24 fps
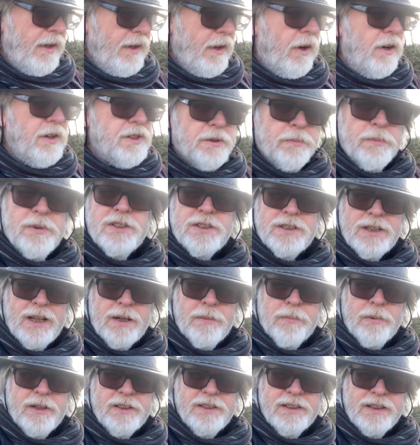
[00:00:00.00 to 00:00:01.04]
I shall be
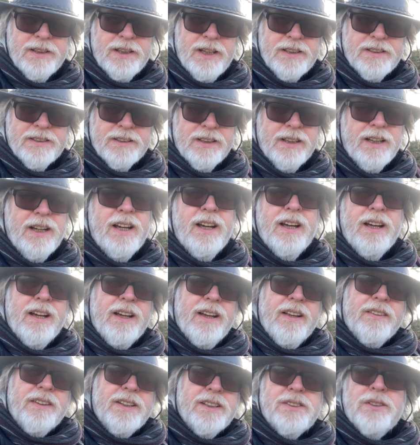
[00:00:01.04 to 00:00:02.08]
celebrating later.
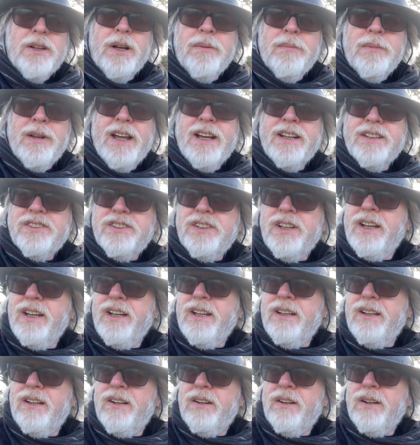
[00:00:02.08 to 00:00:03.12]
This time last
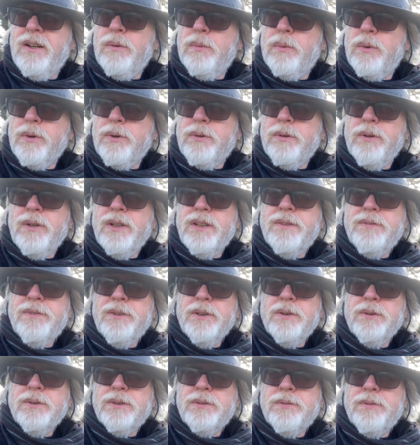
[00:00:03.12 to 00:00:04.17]
year, I walked through these
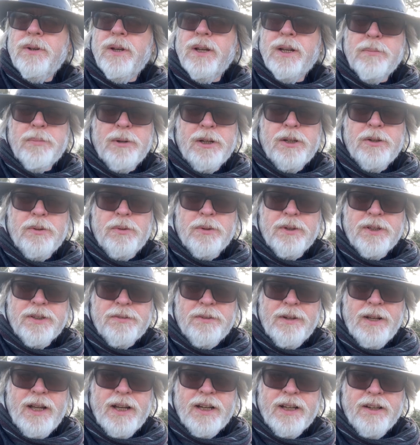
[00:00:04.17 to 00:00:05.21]
fields flying a big Cornish
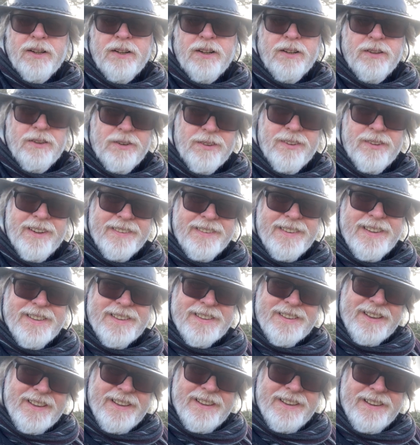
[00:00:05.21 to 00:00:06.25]
flag, and it looked like
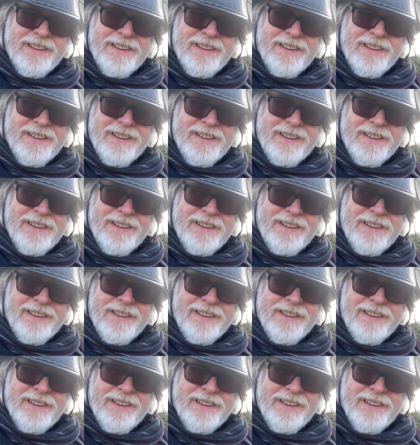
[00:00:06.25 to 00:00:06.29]
this.